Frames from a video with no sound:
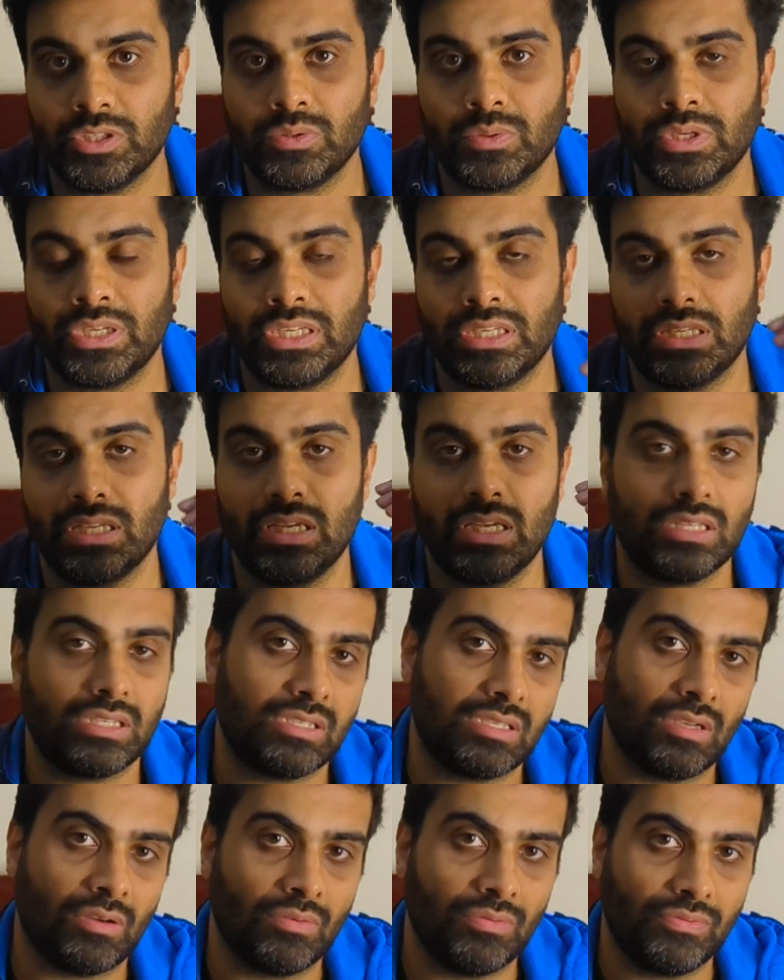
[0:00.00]
between
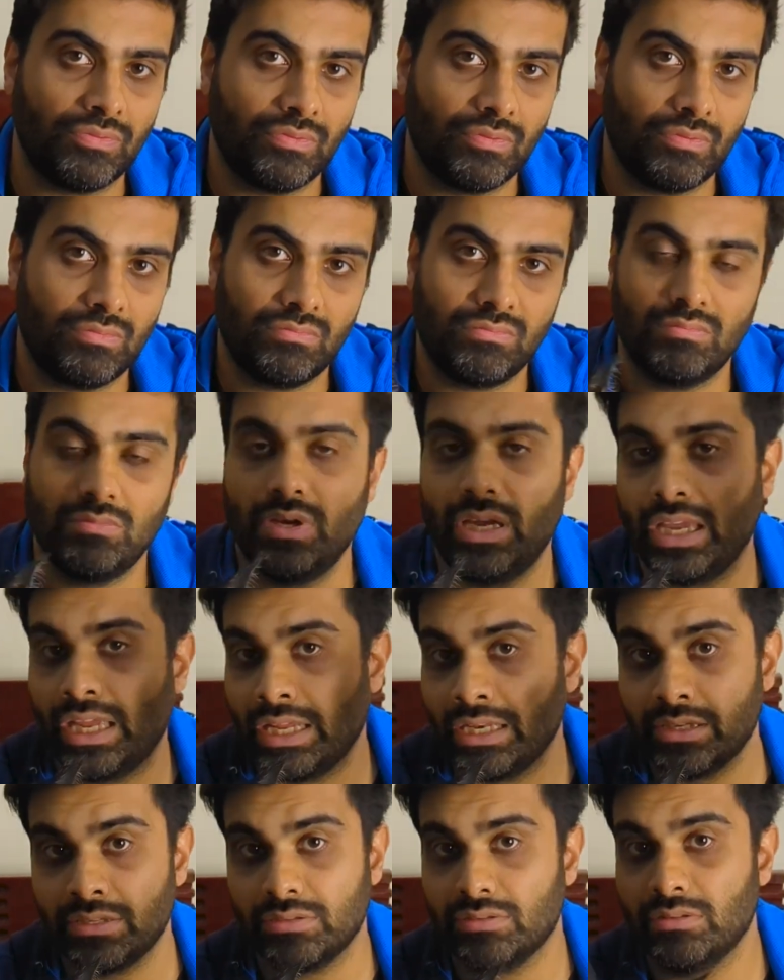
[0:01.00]
itself
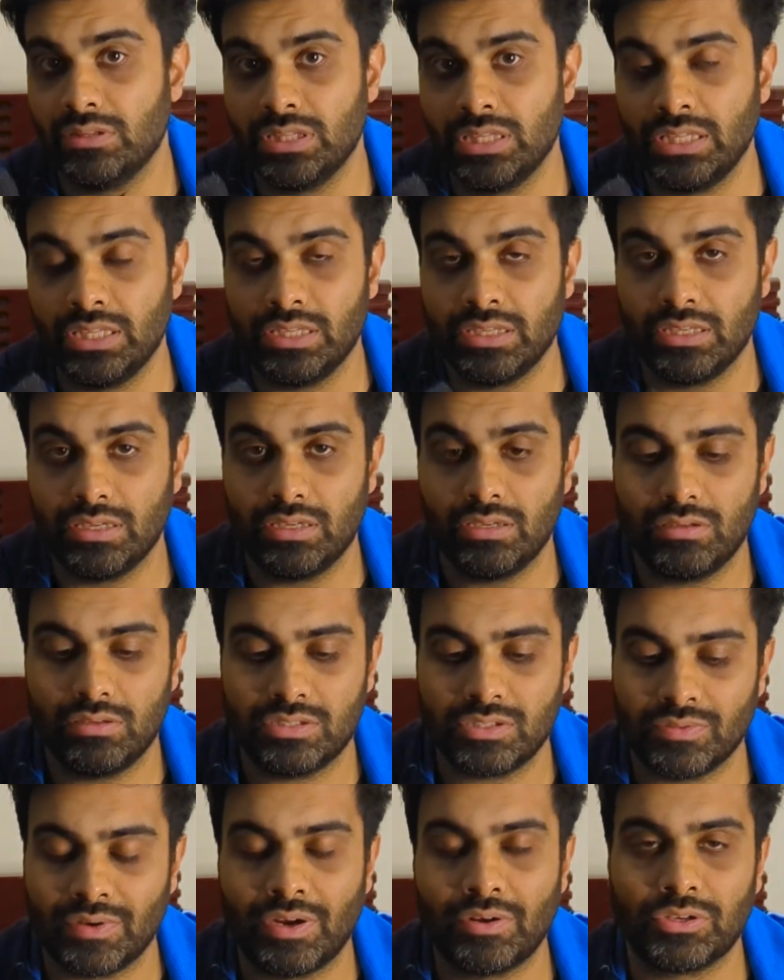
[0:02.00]
and the
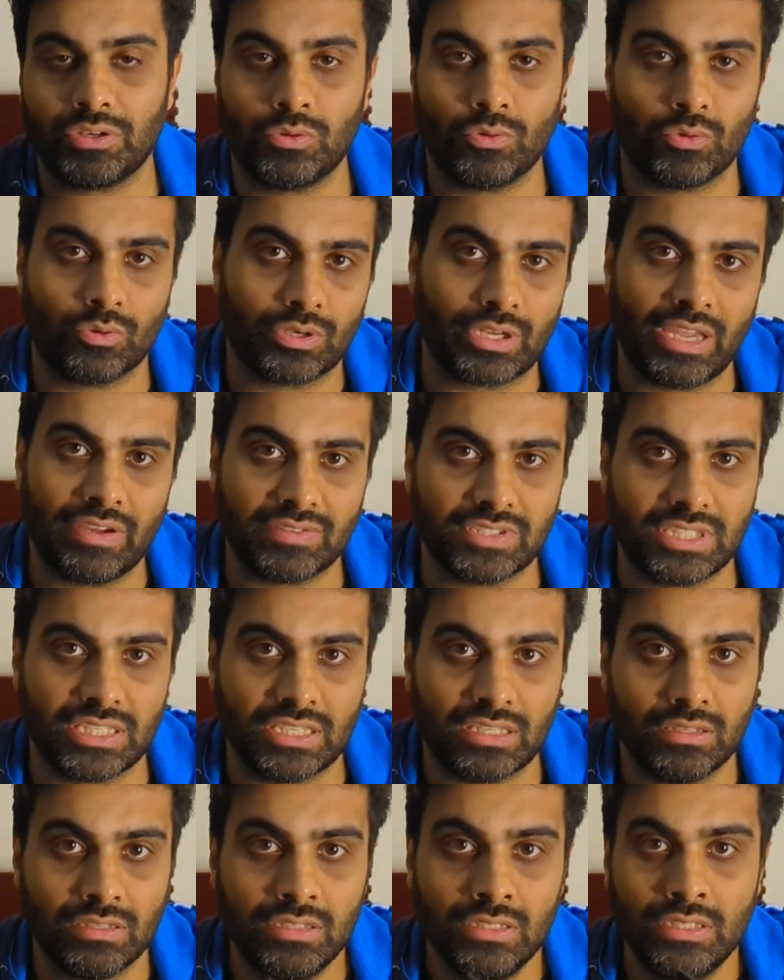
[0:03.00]
surrounding oral
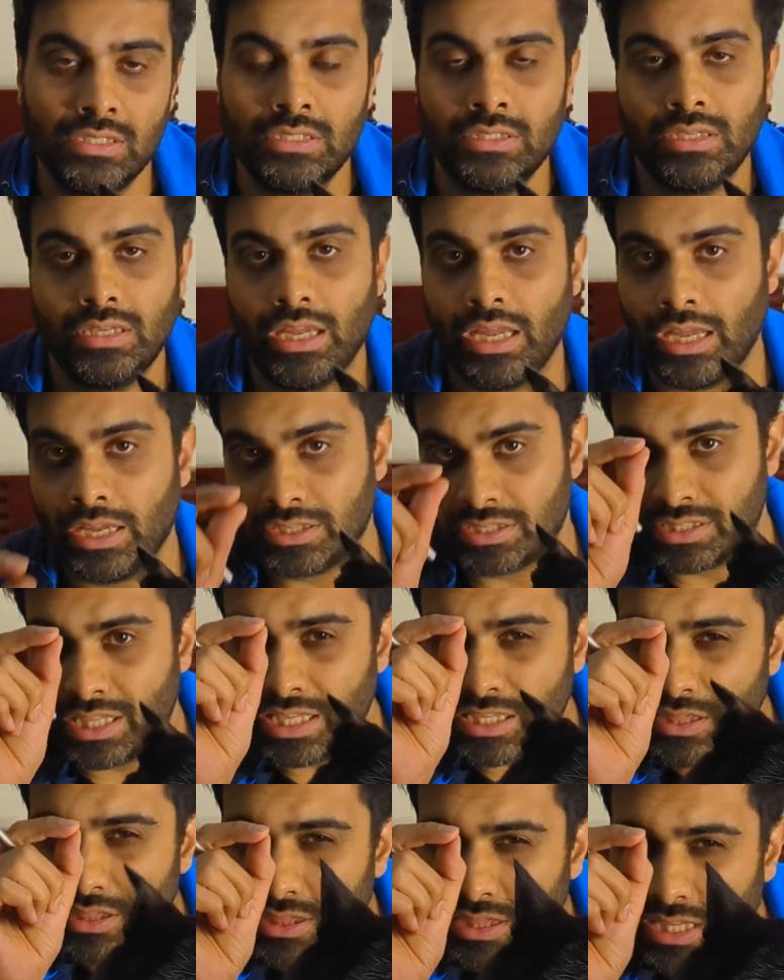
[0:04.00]
cavity. So
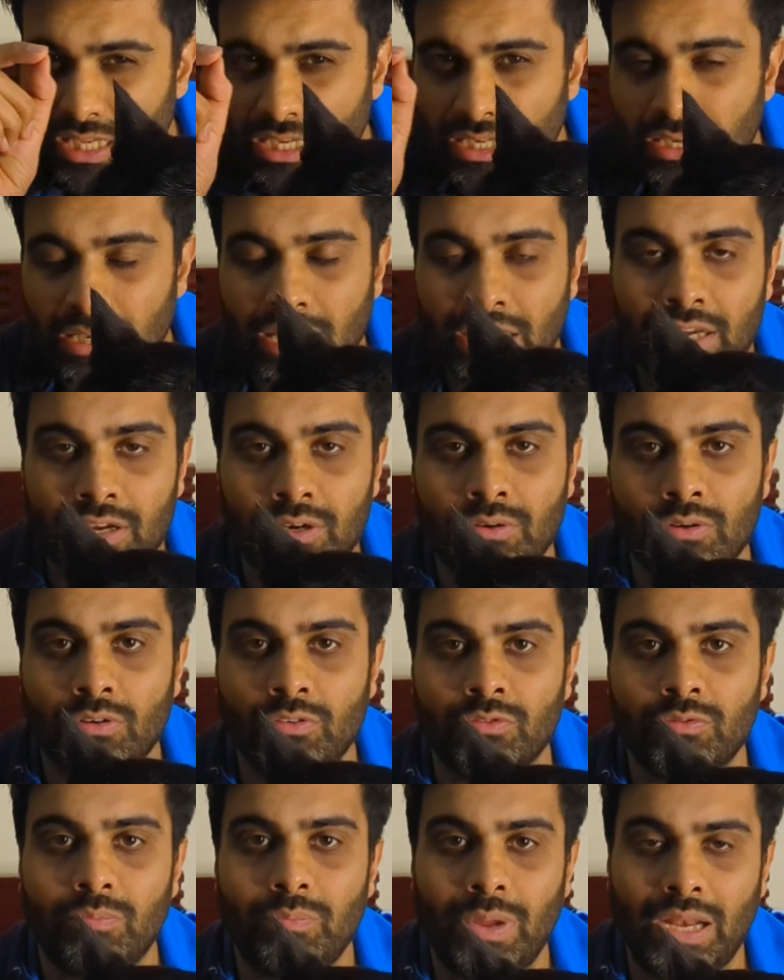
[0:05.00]
that thin layer
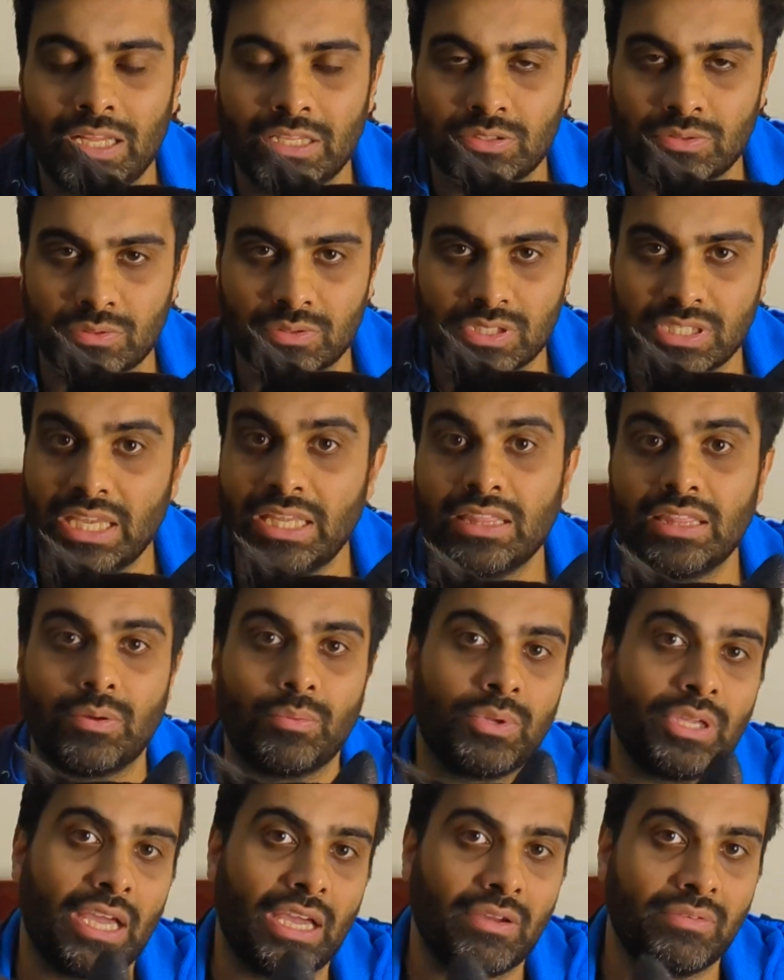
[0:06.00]
of palatal skin that
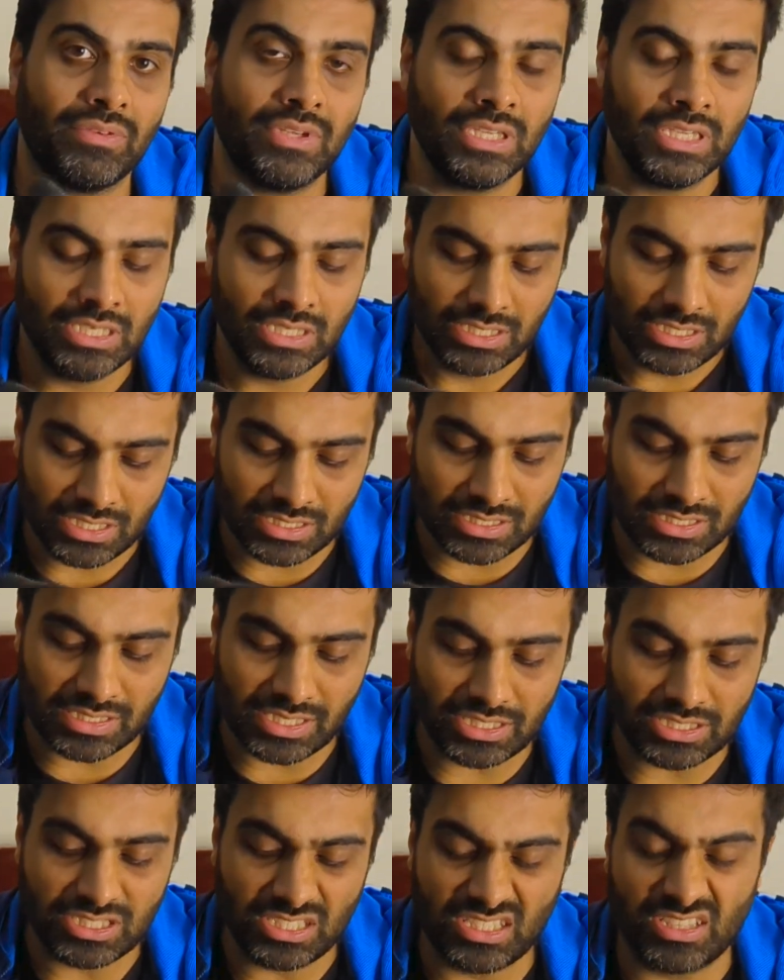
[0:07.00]
we have is
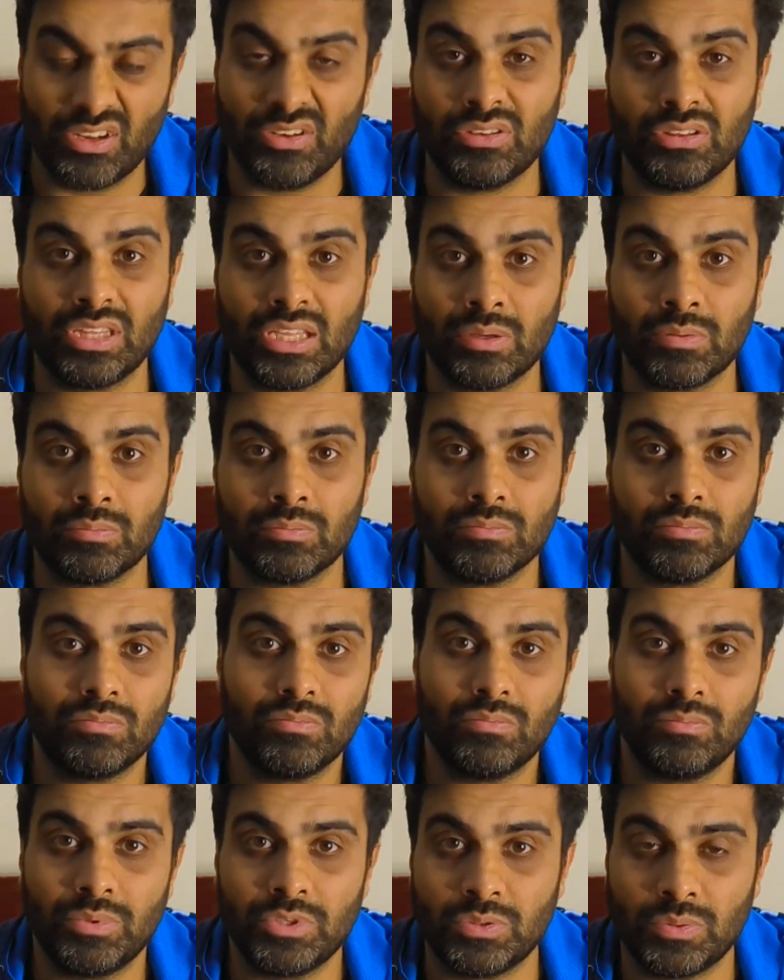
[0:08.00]
essentially the only thing
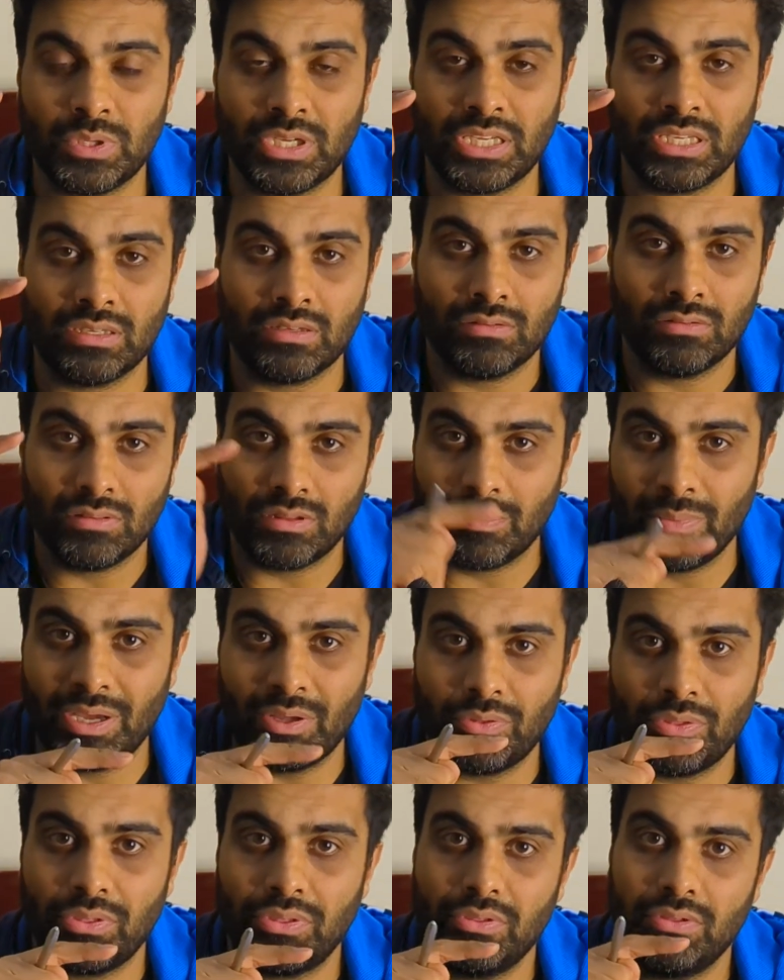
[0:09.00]
between the
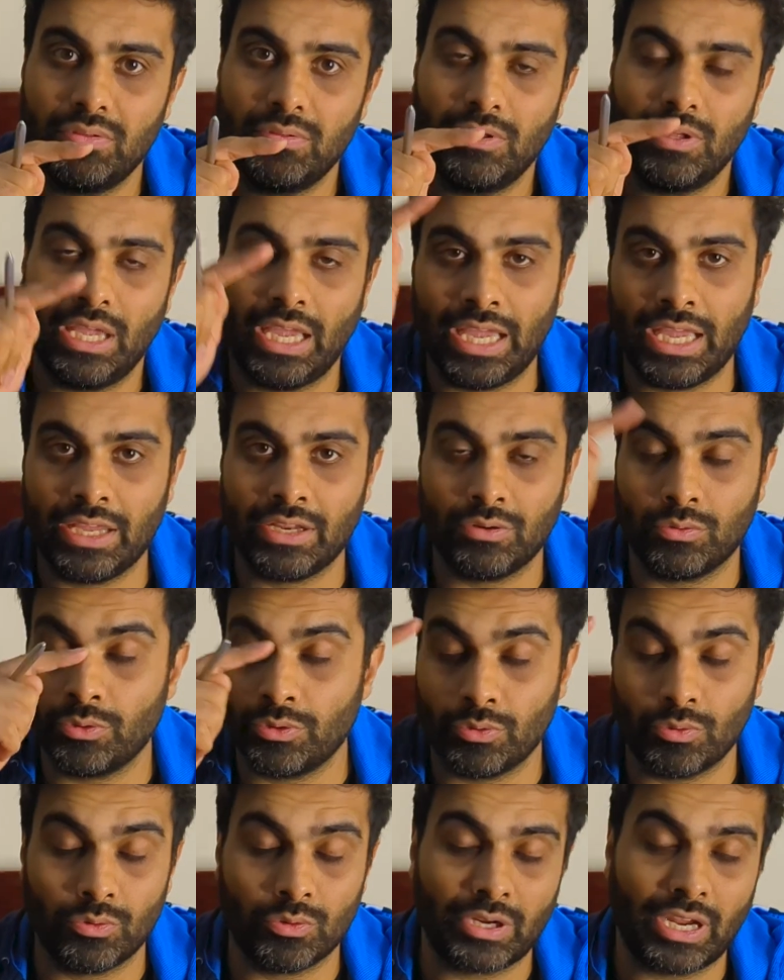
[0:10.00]
mouth and or
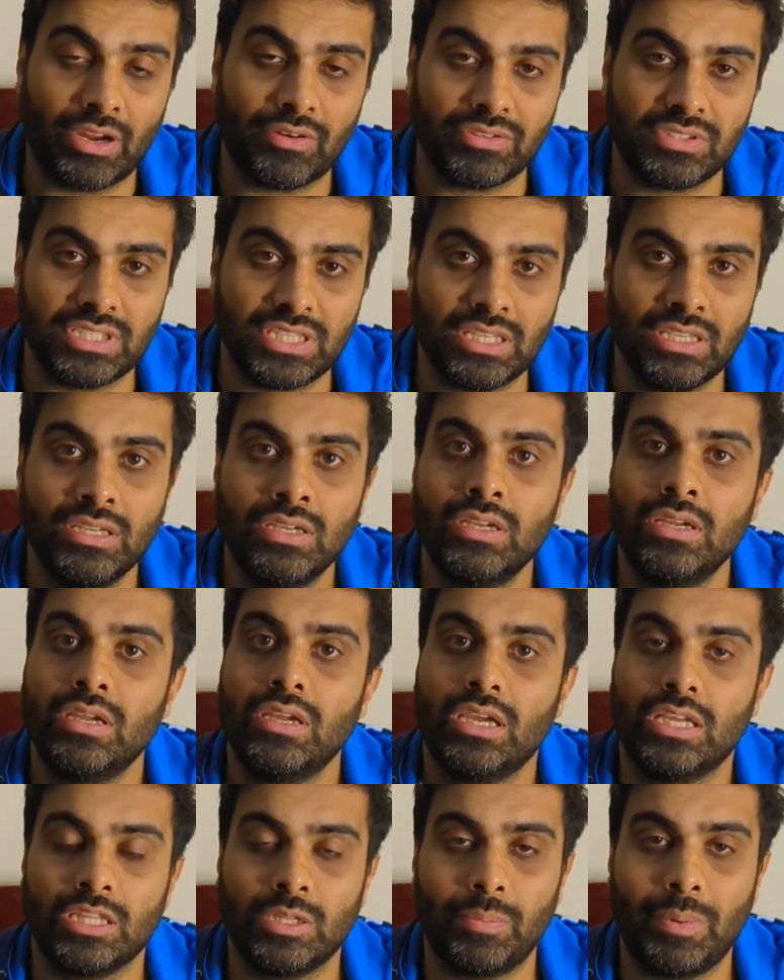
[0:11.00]
the oral cavity
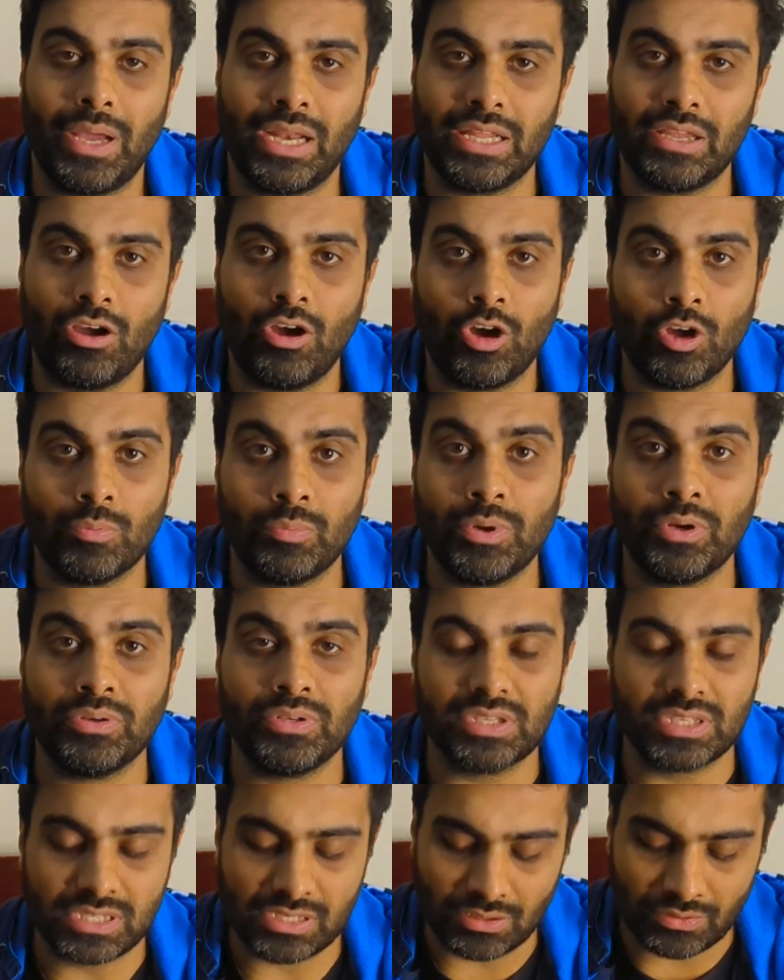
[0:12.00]
and the palate hard
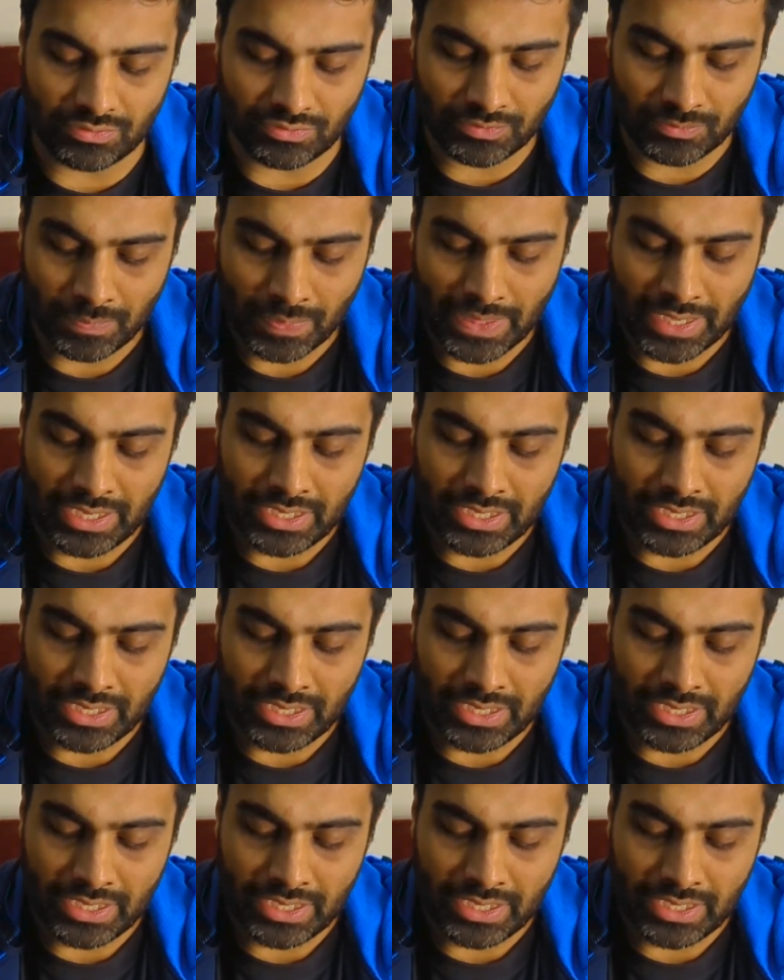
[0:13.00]
bone itself.